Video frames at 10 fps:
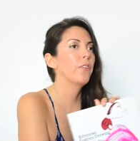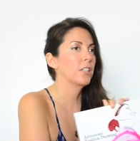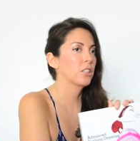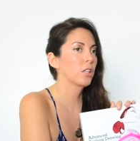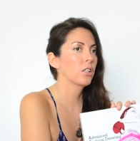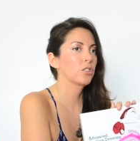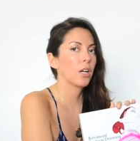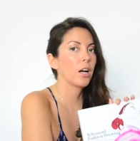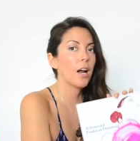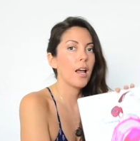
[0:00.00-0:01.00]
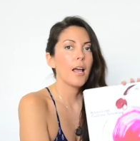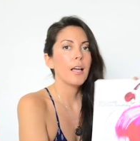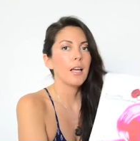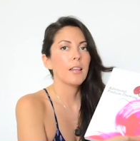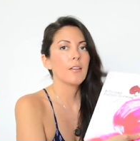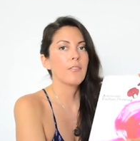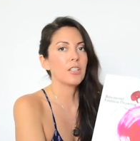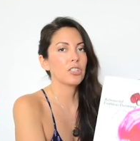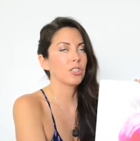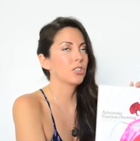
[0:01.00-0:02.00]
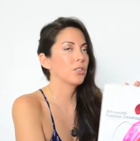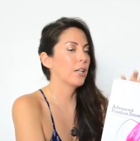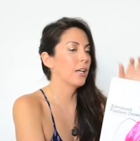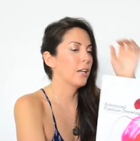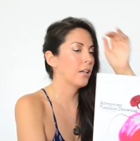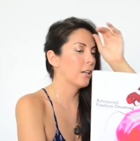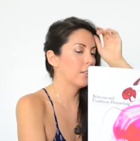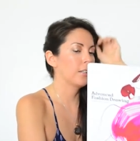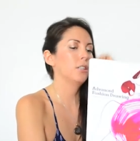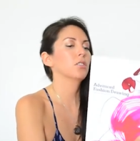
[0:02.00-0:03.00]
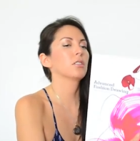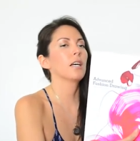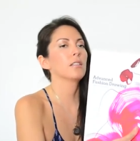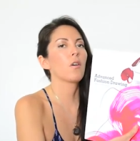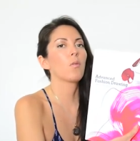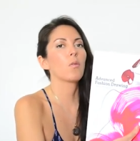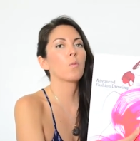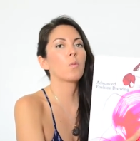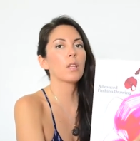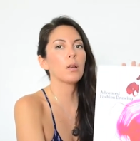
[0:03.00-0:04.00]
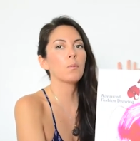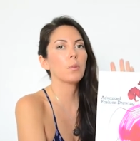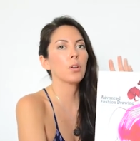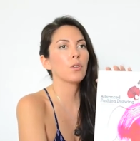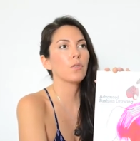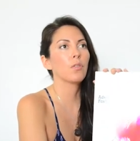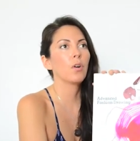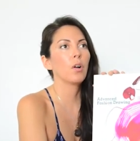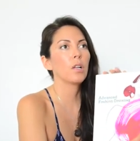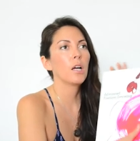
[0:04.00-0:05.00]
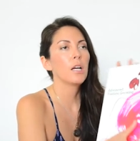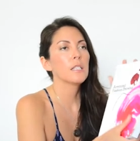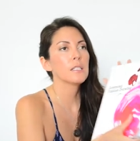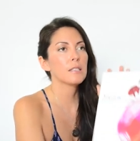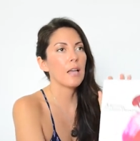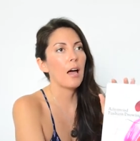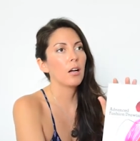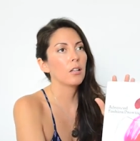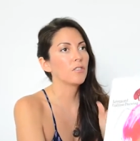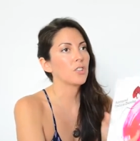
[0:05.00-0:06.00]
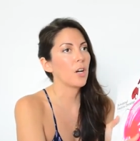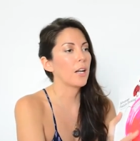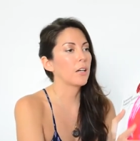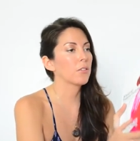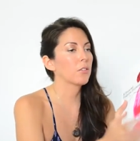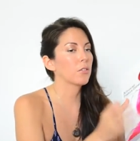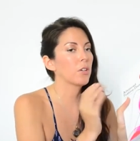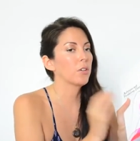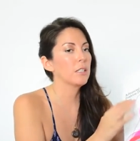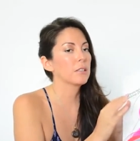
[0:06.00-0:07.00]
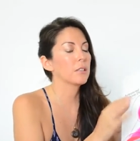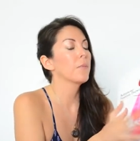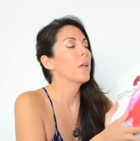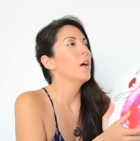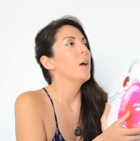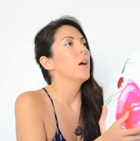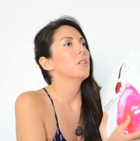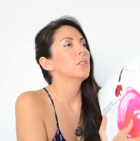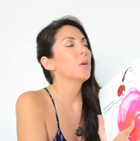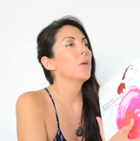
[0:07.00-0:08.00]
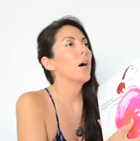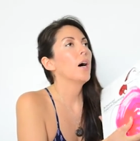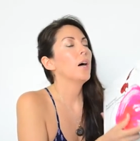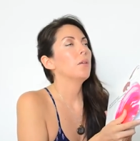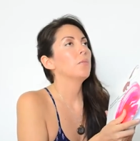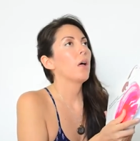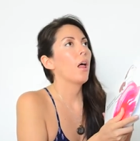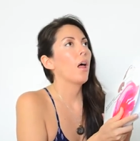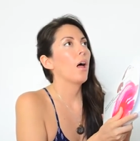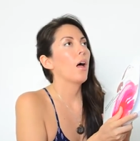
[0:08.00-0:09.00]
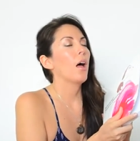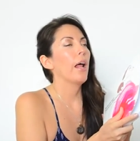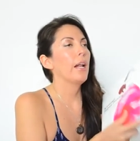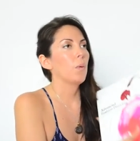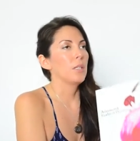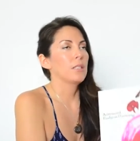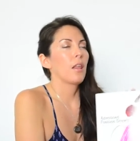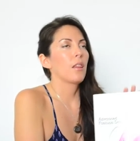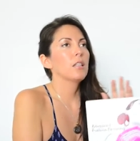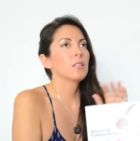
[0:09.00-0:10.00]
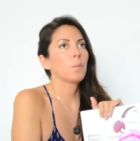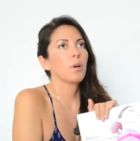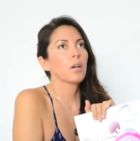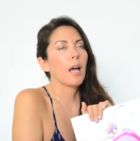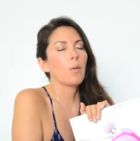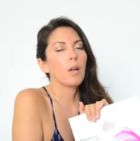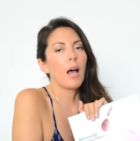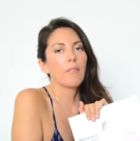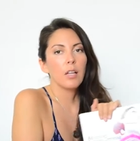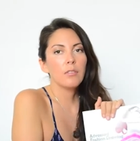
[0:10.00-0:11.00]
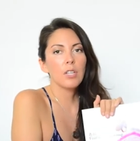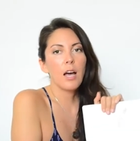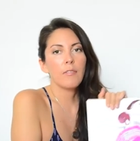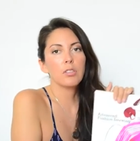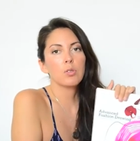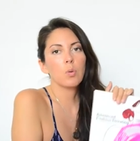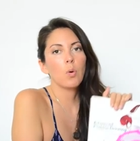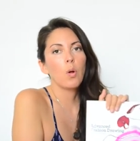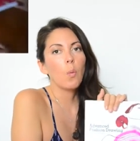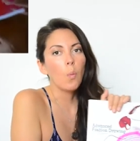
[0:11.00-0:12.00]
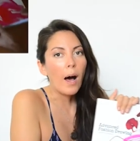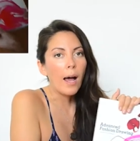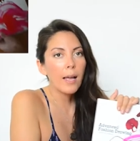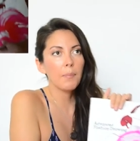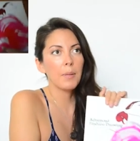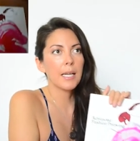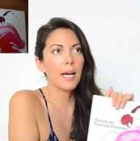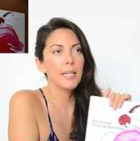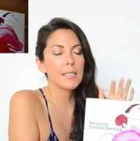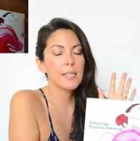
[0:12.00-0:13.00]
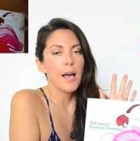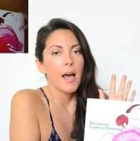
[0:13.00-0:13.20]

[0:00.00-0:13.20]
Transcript: fashion illustrator in the fashion industry and he just has a really beautiful style of drawing croquis. So um, anyways, this book I would have loved to have in school. Why? Because